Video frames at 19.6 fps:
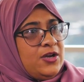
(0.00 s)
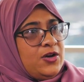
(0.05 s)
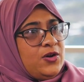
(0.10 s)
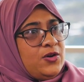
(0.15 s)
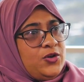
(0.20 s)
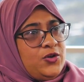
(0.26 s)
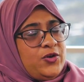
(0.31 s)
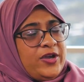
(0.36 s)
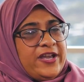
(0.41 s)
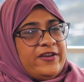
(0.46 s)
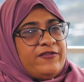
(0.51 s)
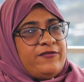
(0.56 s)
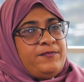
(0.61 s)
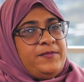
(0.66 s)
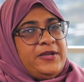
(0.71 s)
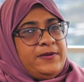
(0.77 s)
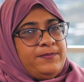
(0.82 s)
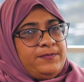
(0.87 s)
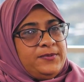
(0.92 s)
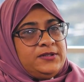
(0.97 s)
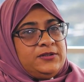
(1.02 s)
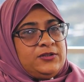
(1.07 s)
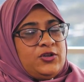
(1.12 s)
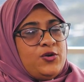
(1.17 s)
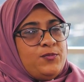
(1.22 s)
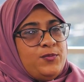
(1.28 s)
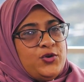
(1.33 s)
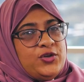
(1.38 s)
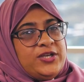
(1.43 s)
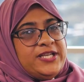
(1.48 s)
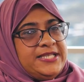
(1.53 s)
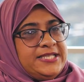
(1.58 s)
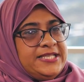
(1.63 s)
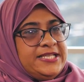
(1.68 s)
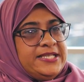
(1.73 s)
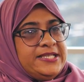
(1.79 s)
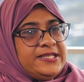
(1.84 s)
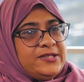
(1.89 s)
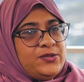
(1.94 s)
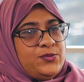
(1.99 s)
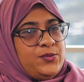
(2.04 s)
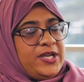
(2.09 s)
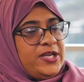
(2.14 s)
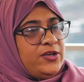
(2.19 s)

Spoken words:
or you have people, communities, where,